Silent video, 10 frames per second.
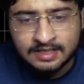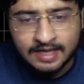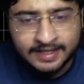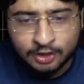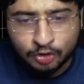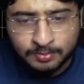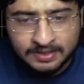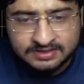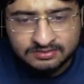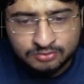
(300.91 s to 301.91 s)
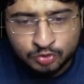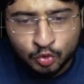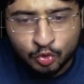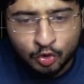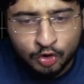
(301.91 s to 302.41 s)
I cannot place
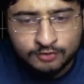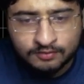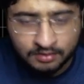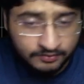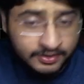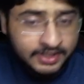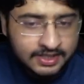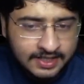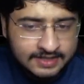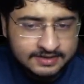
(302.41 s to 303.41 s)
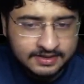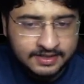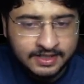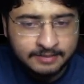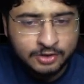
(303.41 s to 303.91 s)
two vertical tiles here, right?